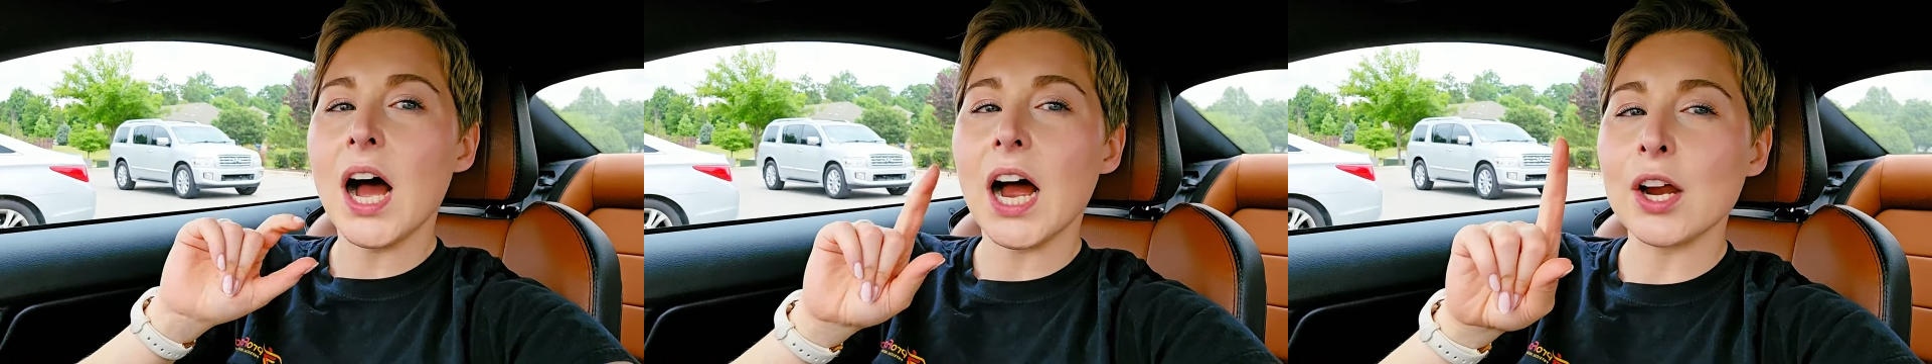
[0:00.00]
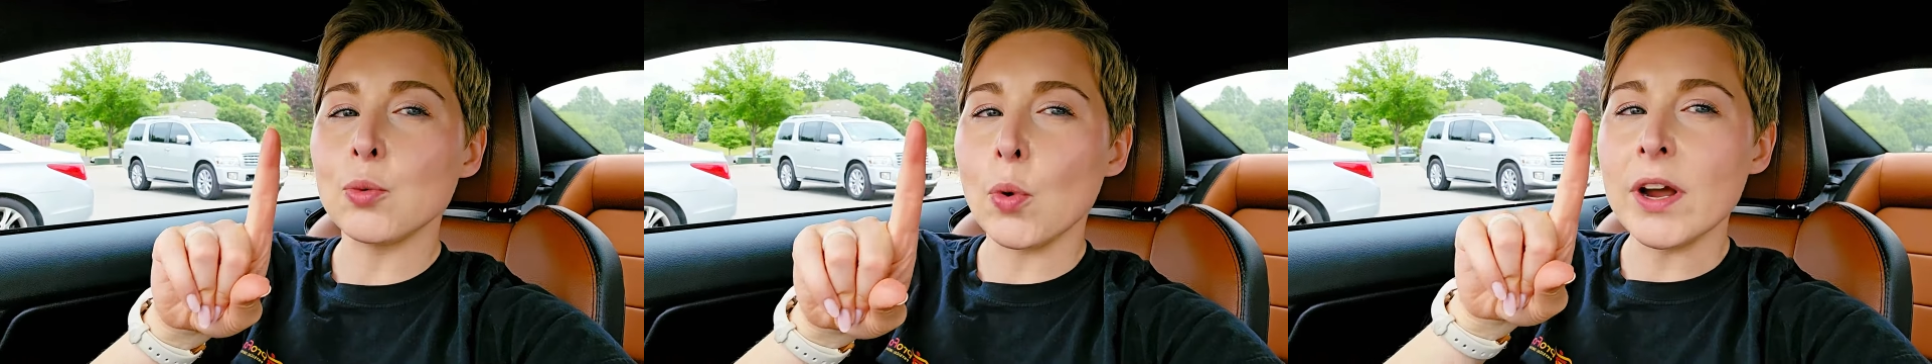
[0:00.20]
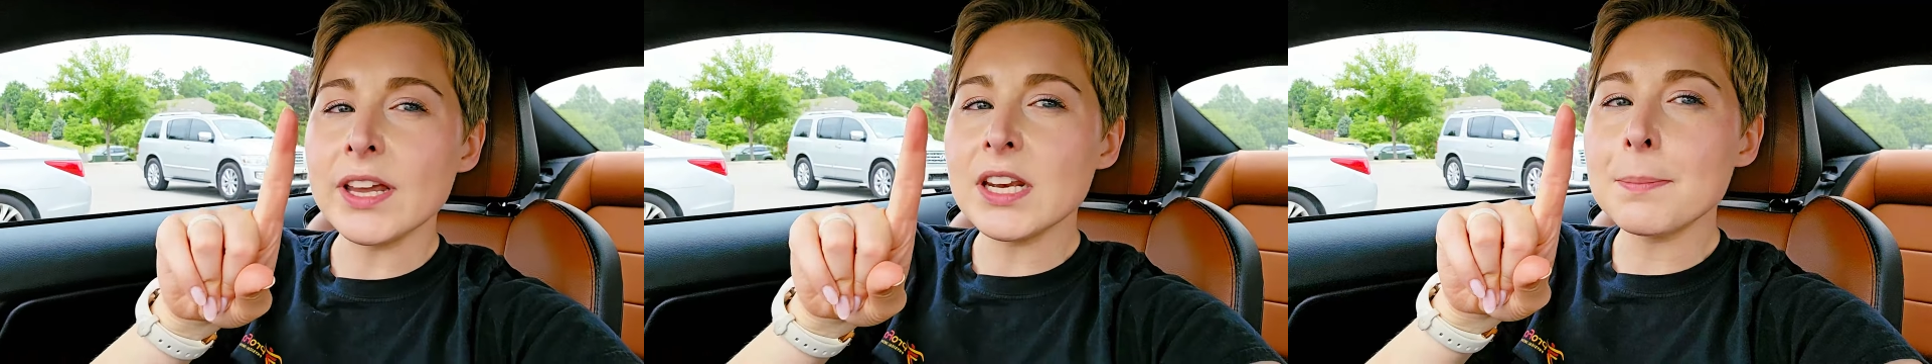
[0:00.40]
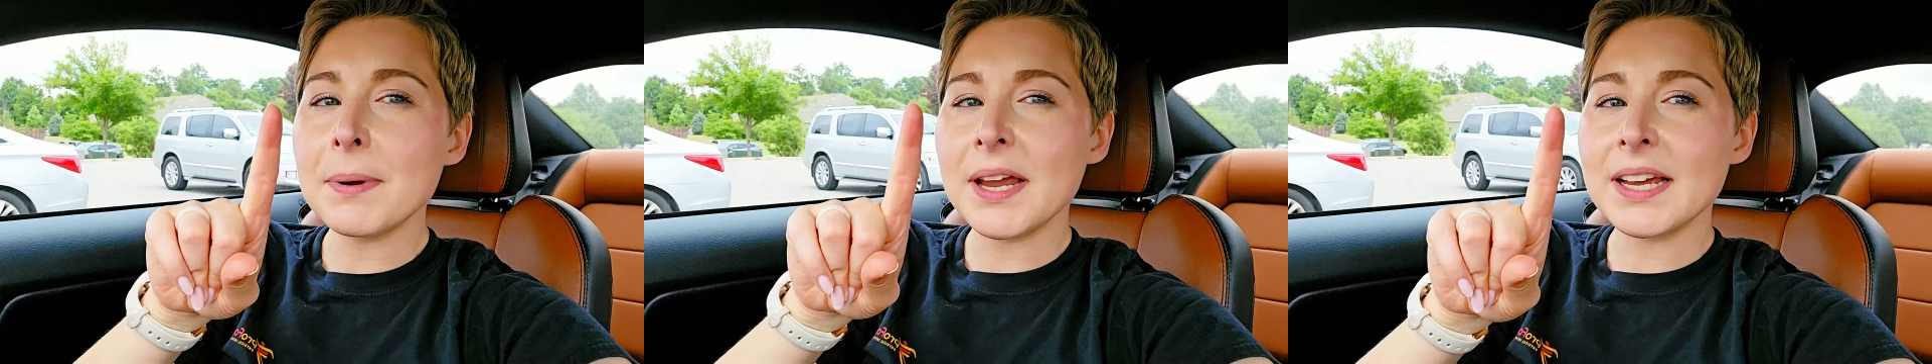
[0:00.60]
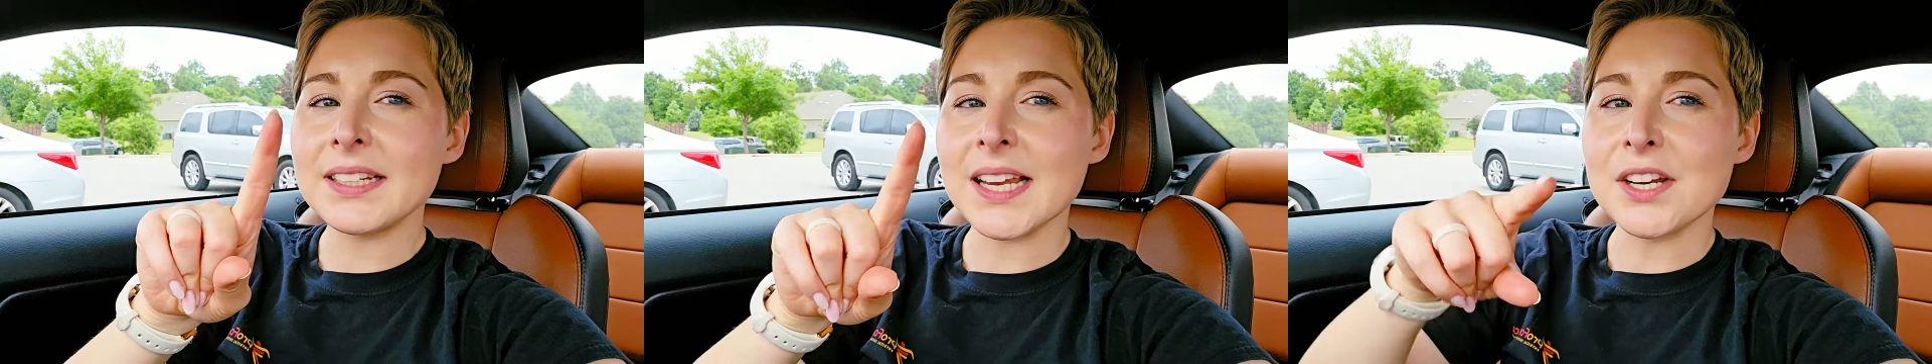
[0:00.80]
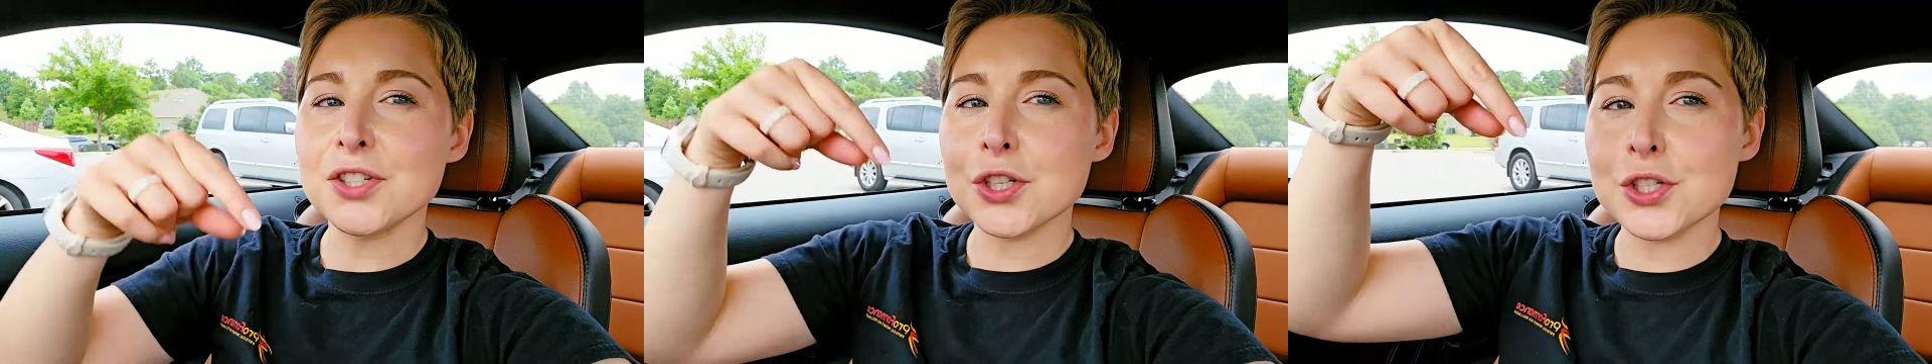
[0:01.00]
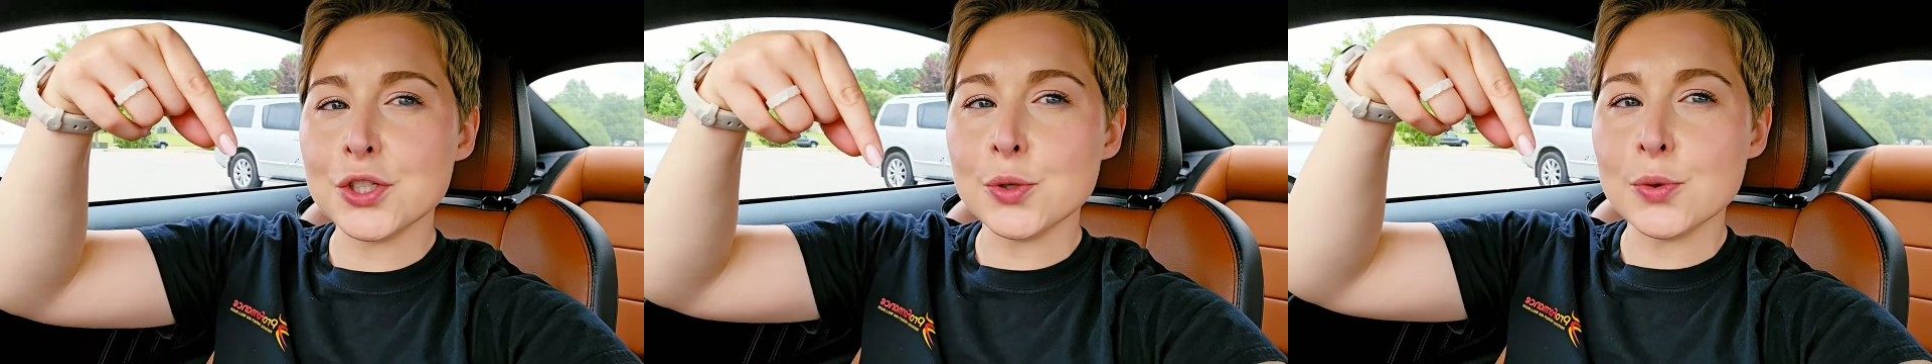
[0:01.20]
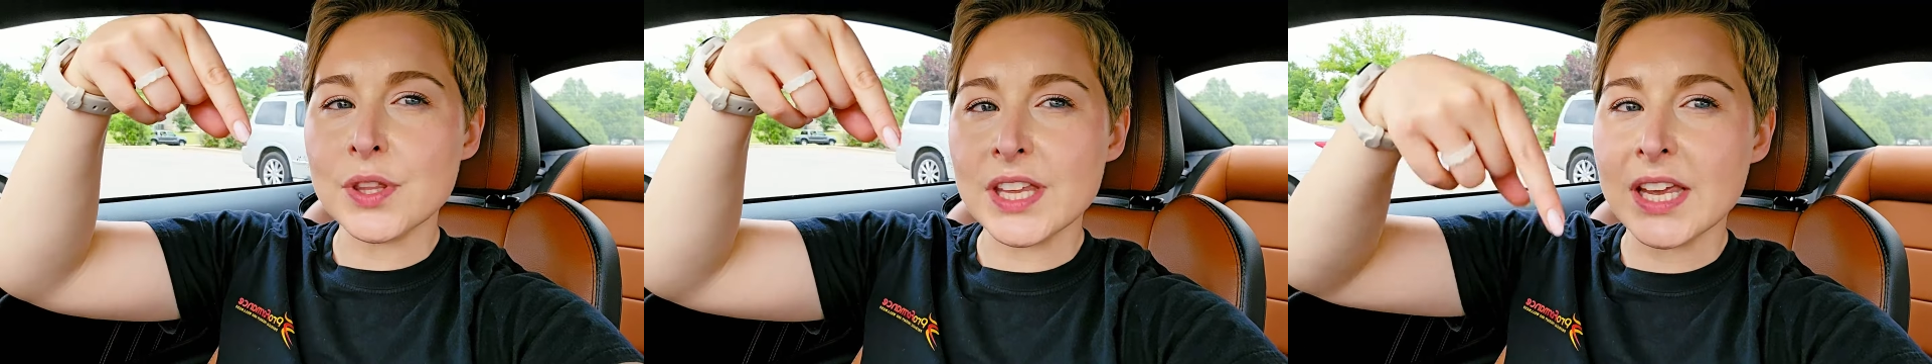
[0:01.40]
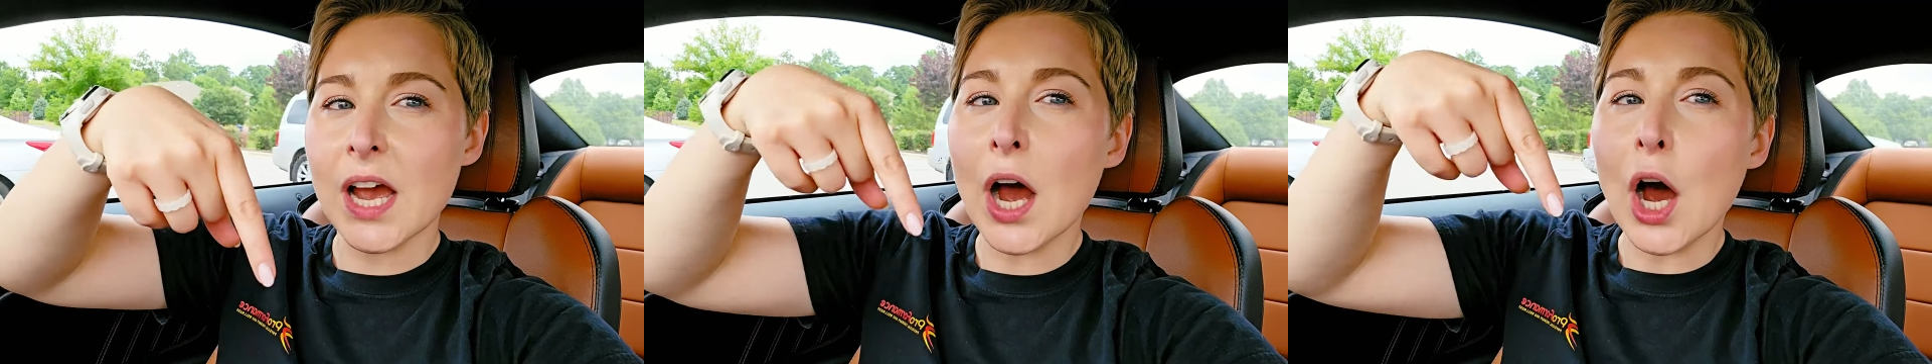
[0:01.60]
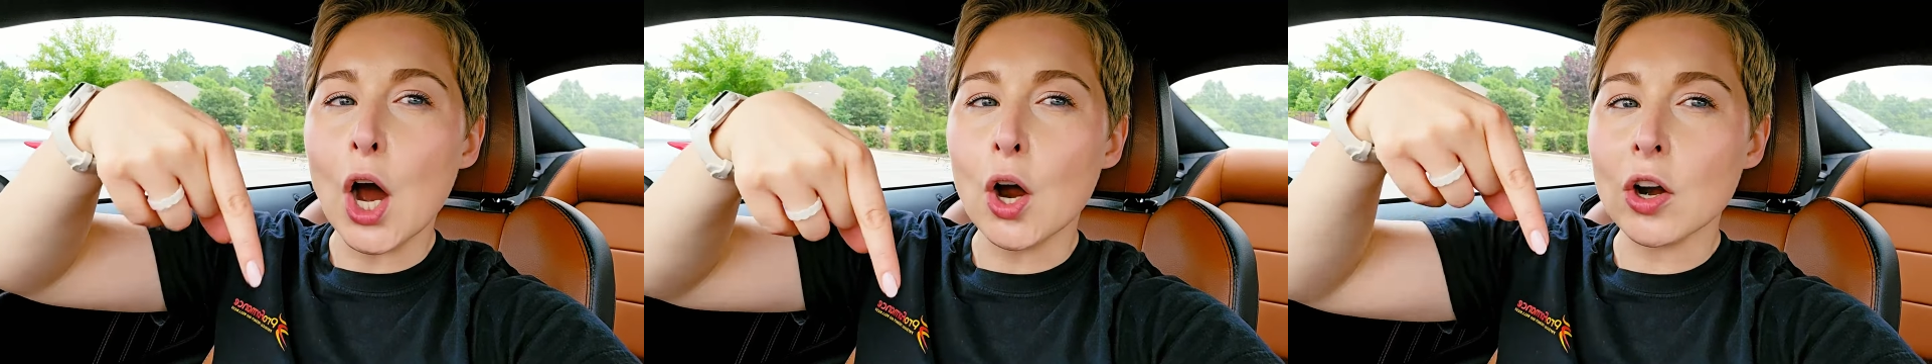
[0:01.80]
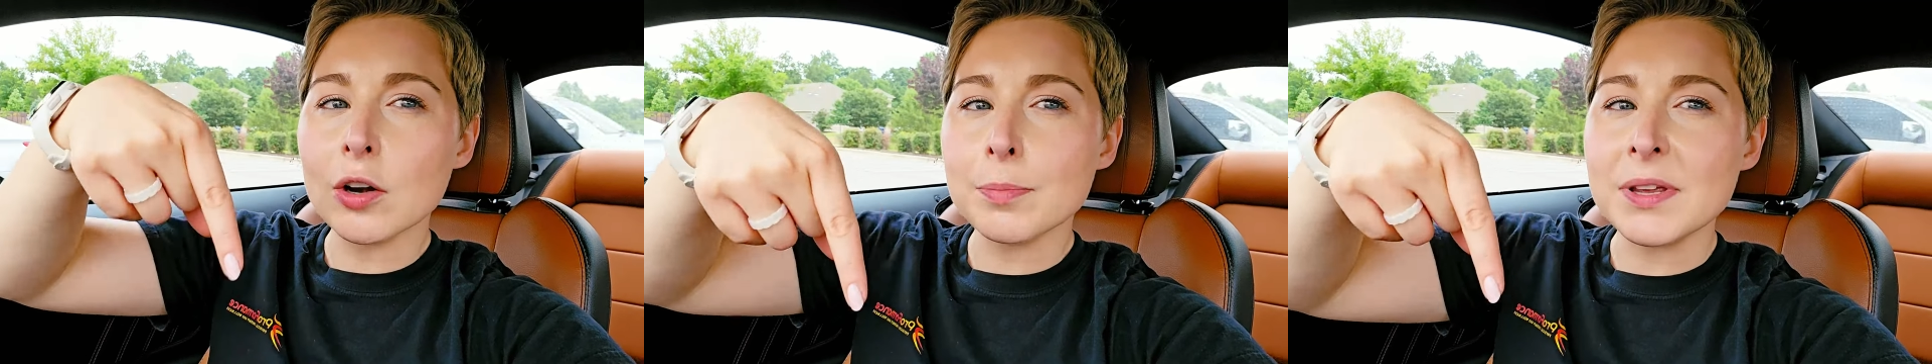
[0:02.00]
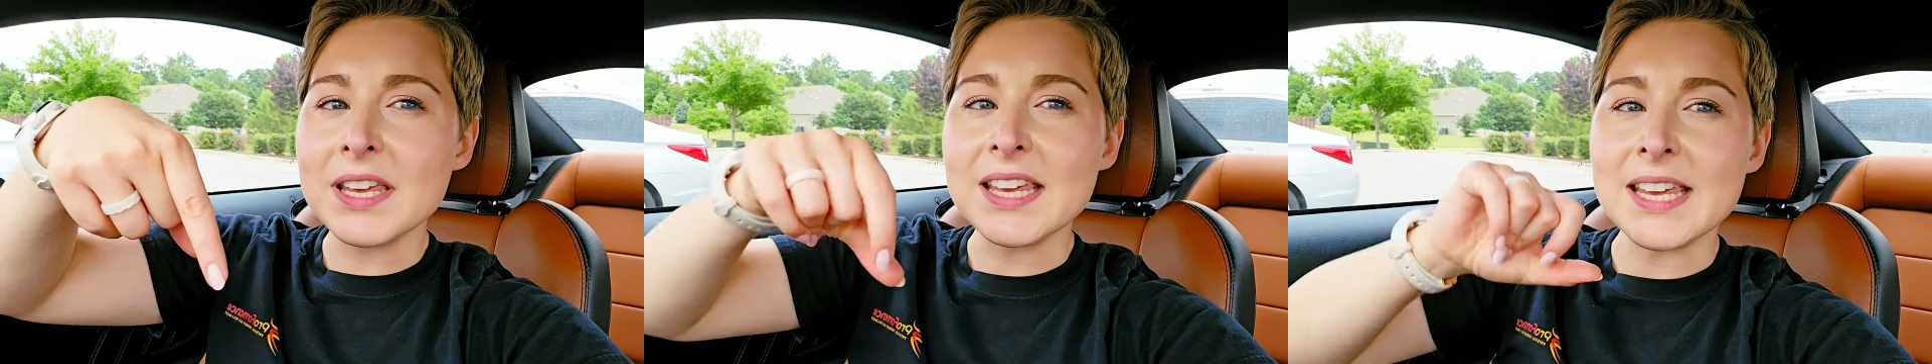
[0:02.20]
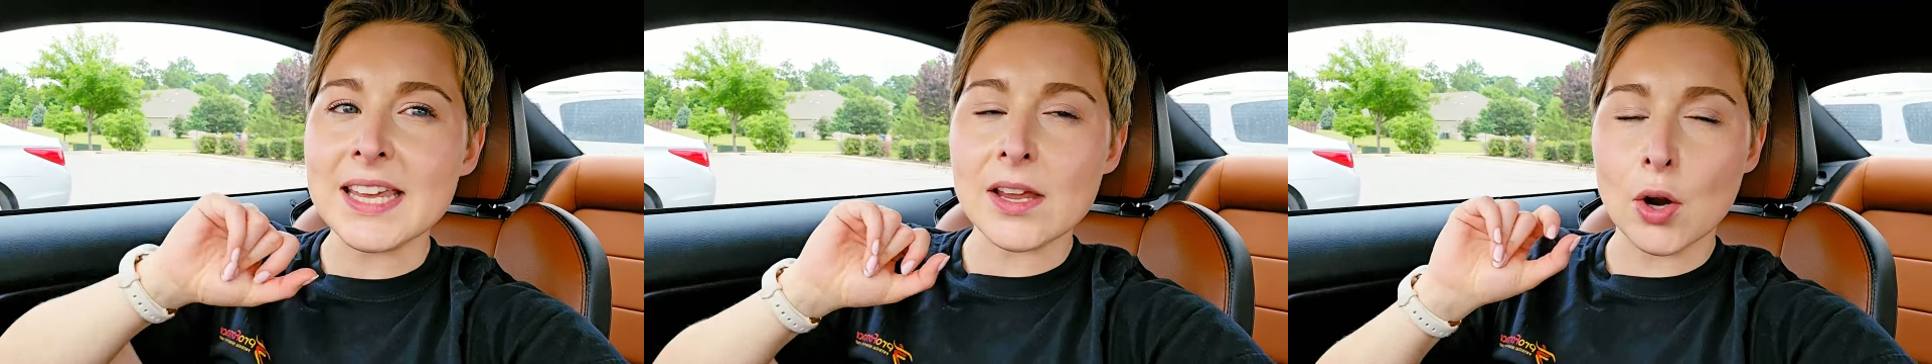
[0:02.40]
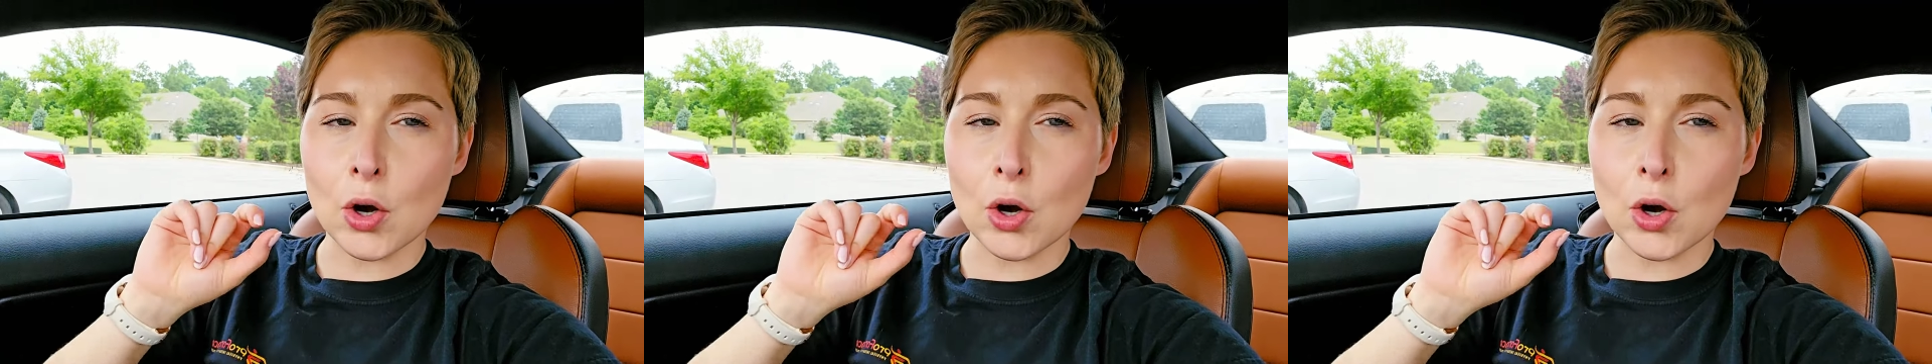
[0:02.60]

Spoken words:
I want you to pay attention to the RPE,